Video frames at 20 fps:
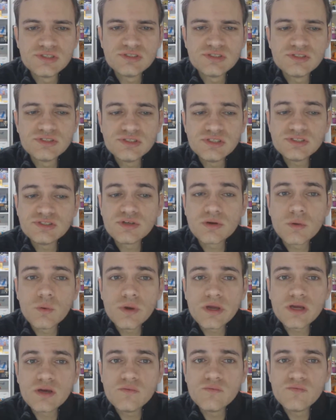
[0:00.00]
This is just a
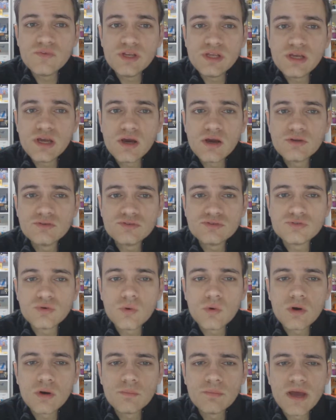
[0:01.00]
quick video to
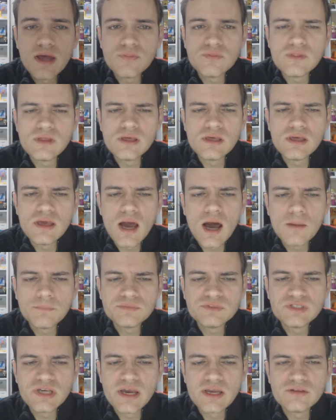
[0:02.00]
talk about the
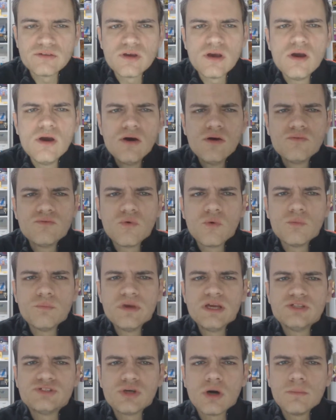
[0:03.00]
update for
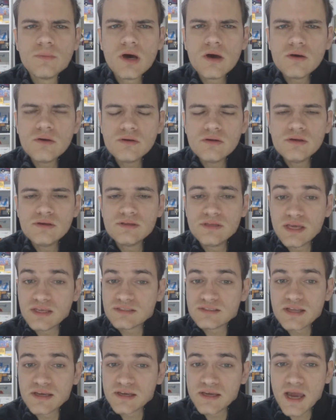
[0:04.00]
Miitomo.
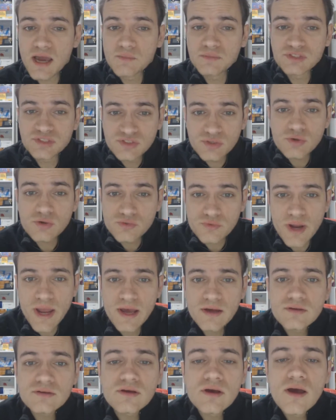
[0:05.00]
Yes, that game is still
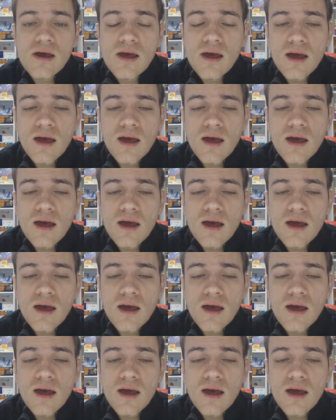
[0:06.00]
around.